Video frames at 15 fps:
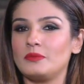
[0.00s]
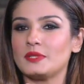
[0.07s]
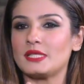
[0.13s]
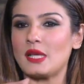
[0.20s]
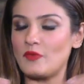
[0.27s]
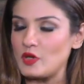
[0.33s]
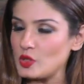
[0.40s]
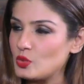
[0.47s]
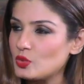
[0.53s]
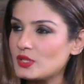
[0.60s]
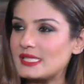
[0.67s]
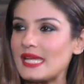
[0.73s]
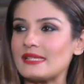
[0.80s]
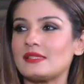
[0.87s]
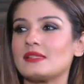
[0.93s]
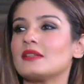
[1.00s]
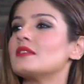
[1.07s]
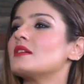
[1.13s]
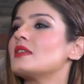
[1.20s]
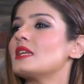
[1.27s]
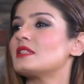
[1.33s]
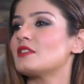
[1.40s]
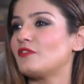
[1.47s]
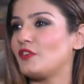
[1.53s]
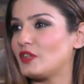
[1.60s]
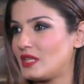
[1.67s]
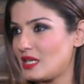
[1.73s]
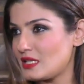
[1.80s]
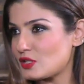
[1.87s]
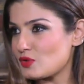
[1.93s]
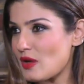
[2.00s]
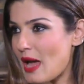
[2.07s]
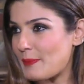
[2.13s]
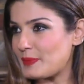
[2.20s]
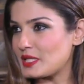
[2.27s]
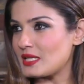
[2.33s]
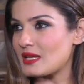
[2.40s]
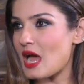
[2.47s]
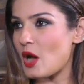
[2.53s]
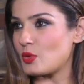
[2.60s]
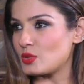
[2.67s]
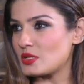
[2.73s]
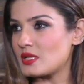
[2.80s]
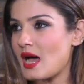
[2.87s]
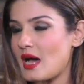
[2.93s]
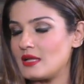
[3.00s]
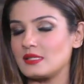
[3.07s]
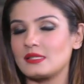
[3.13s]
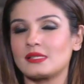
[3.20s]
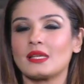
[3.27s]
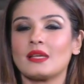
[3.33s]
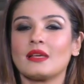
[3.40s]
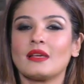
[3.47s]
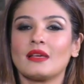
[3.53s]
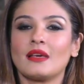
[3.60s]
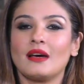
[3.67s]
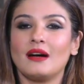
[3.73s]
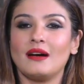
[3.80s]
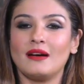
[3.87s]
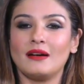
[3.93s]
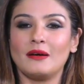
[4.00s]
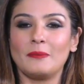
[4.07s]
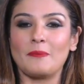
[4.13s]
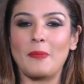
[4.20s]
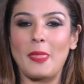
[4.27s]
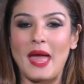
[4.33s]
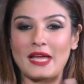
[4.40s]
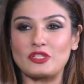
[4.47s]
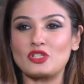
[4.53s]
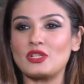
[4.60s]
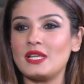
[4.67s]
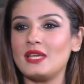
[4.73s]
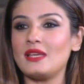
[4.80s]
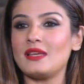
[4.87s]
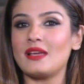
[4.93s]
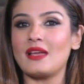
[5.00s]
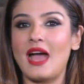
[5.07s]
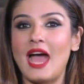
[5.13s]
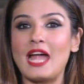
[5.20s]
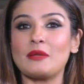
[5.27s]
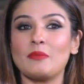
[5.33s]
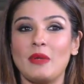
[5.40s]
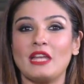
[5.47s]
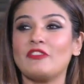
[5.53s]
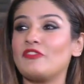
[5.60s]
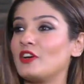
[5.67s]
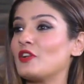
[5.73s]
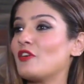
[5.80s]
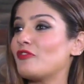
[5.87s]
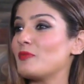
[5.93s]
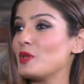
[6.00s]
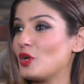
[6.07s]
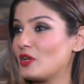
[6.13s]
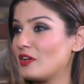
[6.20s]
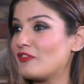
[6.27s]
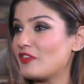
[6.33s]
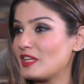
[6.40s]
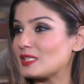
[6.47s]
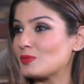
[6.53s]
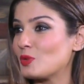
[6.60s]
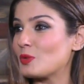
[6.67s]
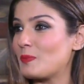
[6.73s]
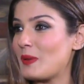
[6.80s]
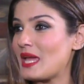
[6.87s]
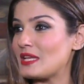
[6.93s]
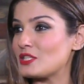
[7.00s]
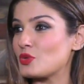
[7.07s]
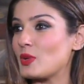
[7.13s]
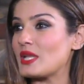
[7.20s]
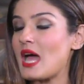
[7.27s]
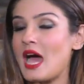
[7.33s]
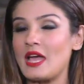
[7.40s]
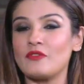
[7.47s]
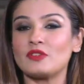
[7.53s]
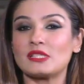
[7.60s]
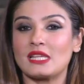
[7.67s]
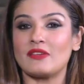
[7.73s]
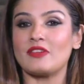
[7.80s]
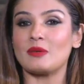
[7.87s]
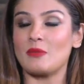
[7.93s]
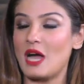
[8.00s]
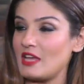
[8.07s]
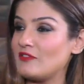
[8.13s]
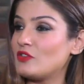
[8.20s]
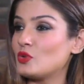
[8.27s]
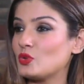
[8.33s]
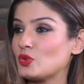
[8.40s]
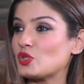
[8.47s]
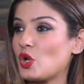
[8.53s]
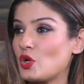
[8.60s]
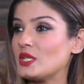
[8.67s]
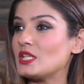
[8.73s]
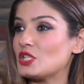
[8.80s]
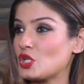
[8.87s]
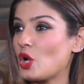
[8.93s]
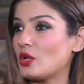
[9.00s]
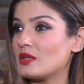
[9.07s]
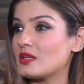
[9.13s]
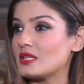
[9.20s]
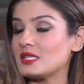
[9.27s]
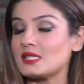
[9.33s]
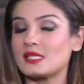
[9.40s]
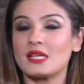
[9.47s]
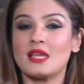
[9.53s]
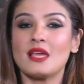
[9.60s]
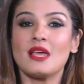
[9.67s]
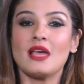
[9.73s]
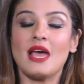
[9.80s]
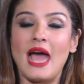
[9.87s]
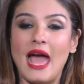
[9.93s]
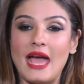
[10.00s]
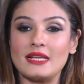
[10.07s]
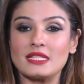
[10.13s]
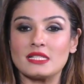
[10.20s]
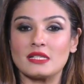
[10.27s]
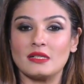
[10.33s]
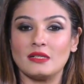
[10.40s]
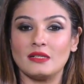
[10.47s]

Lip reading: someone who sets the narrative for things to happen around us, actually had made fun of me on her Facebook page when I was giving my views on intolerance. And